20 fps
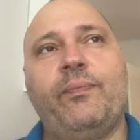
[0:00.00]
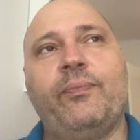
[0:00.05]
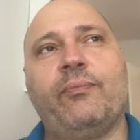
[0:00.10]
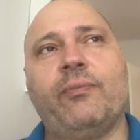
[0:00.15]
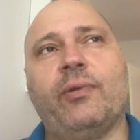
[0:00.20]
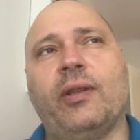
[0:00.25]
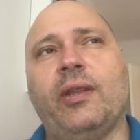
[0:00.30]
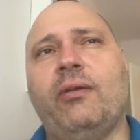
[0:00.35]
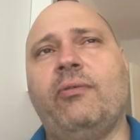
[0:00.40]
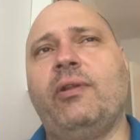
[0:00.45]

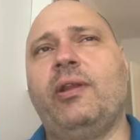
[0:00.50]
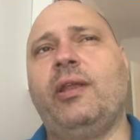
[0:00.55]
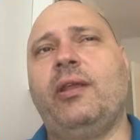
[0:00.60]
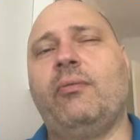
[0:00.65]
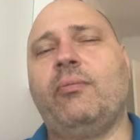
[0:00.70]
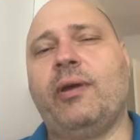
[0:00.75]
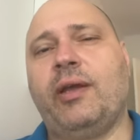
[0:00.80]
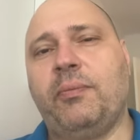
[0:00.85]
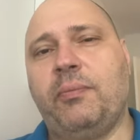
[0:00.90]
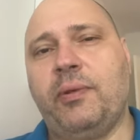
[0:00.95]
but even he
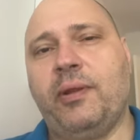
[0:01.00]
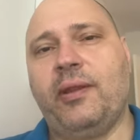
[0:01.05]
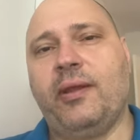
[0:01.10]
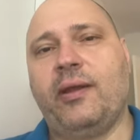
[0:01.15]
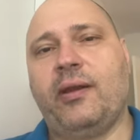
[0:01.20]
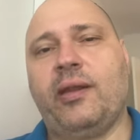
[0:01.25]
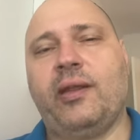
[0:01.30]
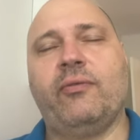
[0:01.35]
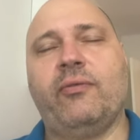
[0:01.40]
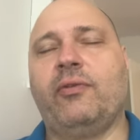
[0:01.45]
might be
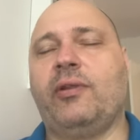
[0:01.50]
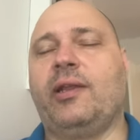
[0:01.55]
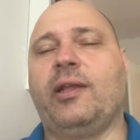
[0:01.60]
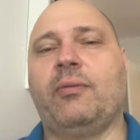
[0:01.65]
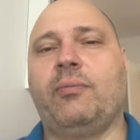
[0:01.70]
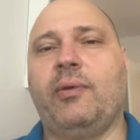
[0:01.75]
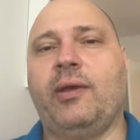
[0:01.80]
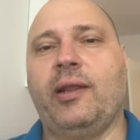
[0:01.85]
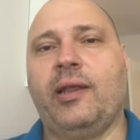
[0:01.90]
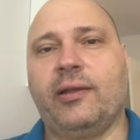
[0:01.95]
there, he will
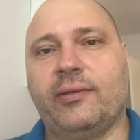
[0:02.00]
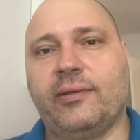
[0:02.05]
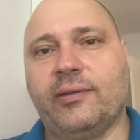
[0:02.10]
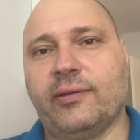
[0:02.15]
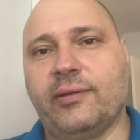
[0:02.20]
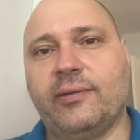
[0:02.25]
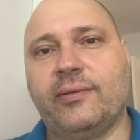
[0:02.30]
not be elected.